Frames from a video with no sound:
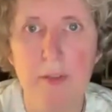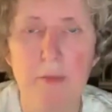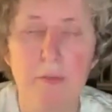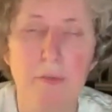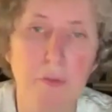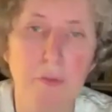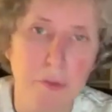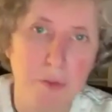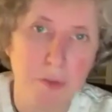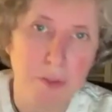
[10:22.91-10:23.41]
the
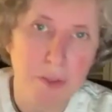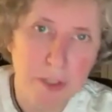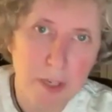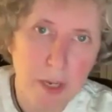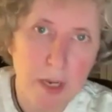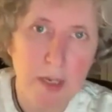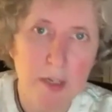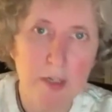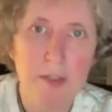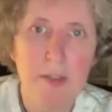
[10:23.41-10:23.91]
first
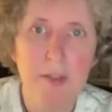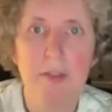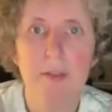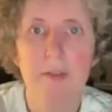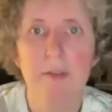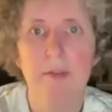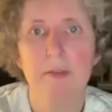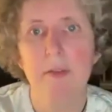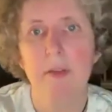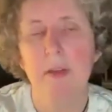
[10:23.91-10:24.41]

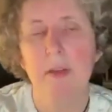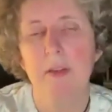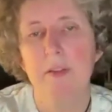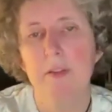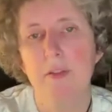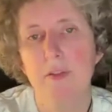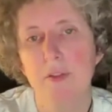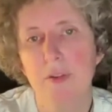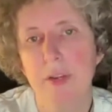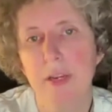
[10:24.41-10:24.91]
SARS
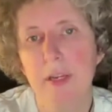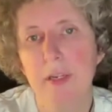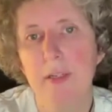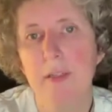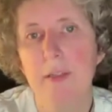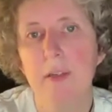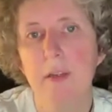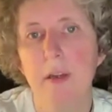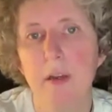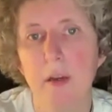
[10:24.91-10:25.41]

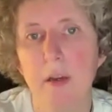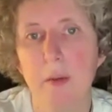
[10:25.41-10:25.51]
strain,